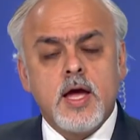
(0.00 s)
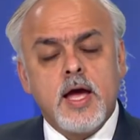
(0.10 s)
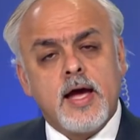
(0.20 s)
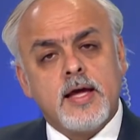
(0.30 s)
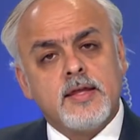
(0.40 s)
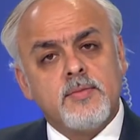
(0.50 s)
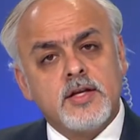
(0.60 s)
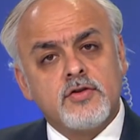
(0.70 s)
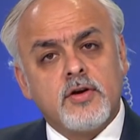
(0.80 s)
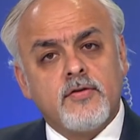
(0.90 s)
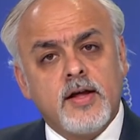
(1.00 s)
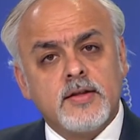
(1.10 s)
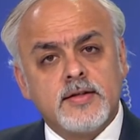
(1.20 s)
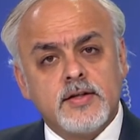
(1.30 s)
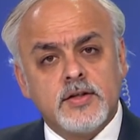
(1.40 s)
And the Ministry of Health
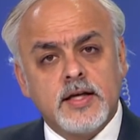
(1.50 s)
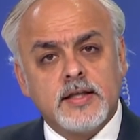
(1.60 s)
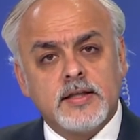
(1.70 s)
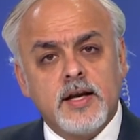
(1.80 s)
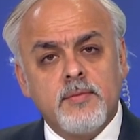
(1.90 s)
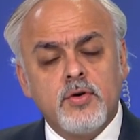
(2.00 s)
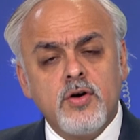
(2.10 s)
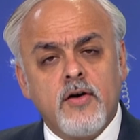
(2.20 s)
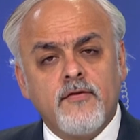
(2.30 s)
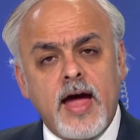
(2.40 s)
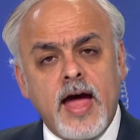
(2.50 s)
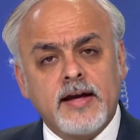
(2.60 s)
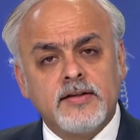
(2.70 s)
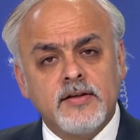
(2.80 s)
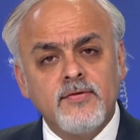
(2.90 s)
said today that the number of
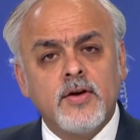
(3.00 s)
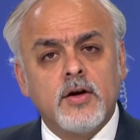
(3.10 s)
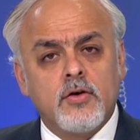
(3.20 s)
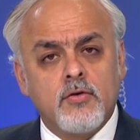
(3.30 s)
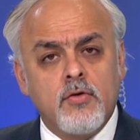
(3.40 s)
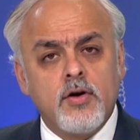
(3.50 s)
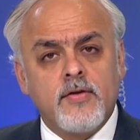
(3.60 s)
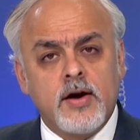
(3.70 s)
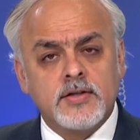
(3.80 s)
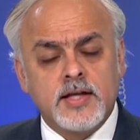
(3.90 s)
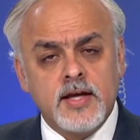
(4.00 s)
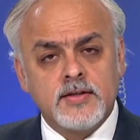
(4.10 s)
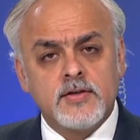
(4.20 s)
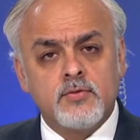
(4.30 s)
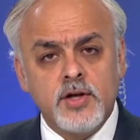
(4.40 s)
active coronavirus
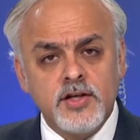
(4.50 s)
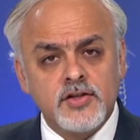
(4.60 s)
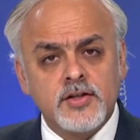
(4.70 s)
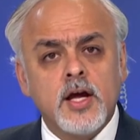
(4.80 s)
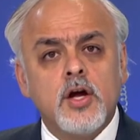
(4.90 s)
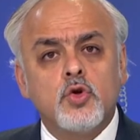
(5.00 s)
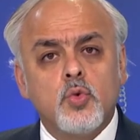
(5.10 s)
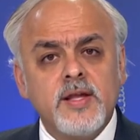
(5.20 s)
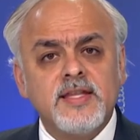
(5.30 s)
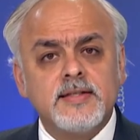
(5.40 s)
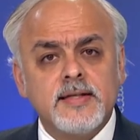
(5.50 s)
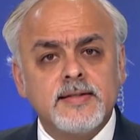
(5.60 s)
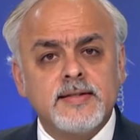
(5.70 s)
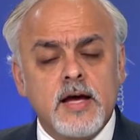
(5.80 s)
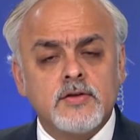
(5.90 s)
cases reached
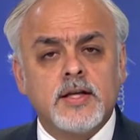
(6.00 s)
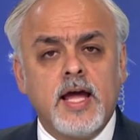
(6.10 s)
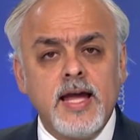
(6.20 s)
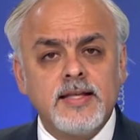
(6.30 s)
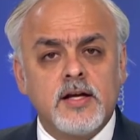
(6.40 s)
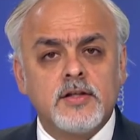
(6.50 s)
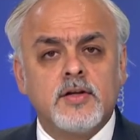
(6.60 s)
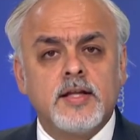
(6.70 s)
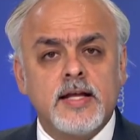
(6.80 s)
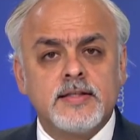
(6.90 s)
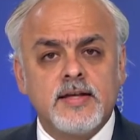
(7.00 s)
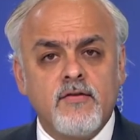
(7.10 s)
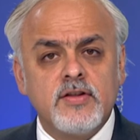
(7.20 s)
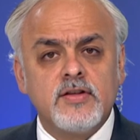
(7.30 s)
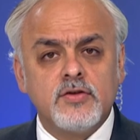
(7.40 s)

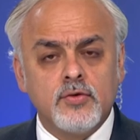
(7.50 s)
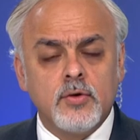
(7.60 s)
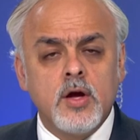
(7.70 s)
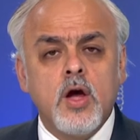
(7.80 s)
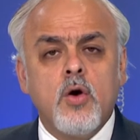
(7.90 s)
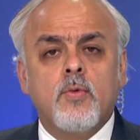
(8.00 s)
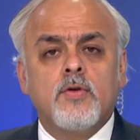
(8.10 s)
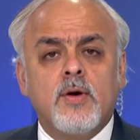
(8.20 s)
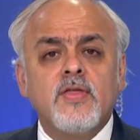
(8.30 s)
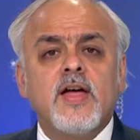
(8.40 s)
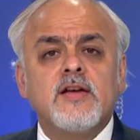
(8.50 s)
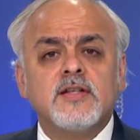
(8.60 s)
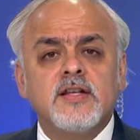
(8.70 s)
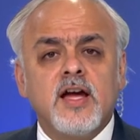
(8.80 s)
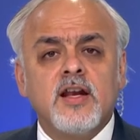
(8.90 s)
26,872, with
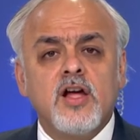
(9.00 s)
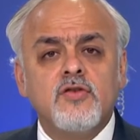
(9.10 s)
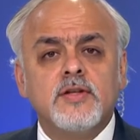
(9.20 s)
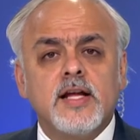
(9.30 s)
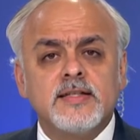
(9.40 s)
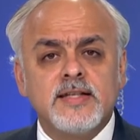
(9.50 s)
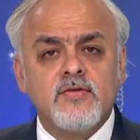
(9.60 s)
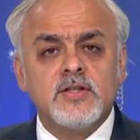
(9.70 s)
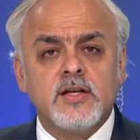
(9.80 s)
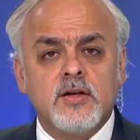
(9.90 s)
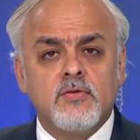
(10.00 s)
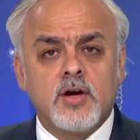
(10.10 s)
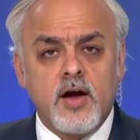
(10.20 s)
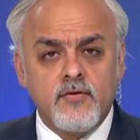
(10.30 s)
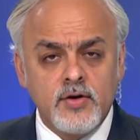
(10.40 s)
1,970
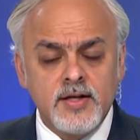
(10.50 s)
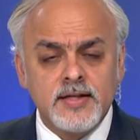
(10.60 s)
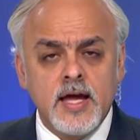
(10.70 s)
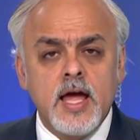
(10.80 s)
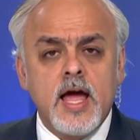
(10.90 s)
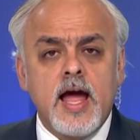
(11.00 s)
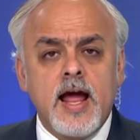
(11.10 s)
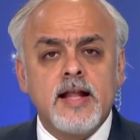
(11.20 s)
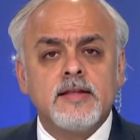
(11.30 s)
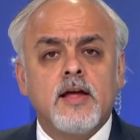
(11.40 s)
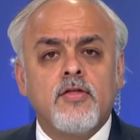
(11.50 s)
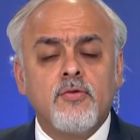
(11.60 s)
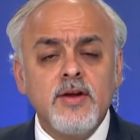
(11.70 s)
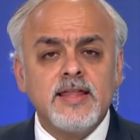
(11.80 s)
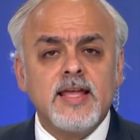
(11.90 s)
recoveries and
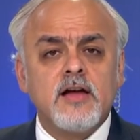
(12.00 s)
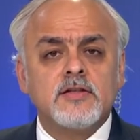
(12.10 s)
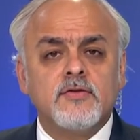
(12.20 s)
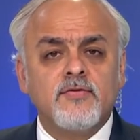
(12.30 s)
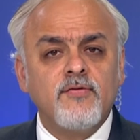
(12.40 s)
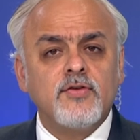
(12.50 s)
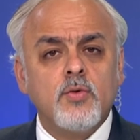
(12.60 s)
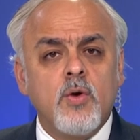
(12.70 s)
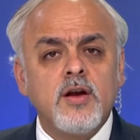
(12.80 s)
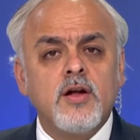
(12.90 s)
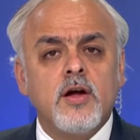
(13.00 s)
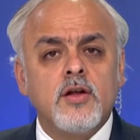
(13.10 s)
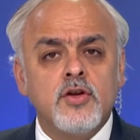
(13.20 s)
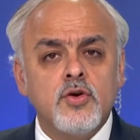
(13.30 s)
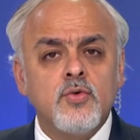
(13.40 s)
3,051
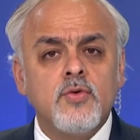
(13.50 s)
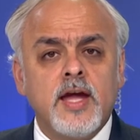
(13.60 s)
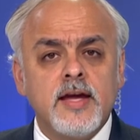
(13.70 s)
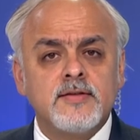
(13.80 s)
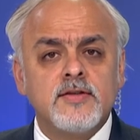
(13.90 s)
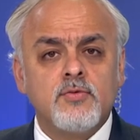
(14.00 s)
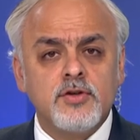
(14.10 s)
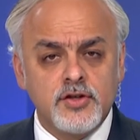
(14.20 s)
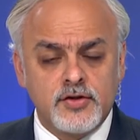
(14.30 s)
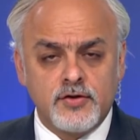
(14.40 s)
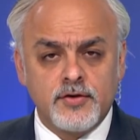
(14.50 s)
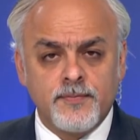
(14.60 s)
new cases registered.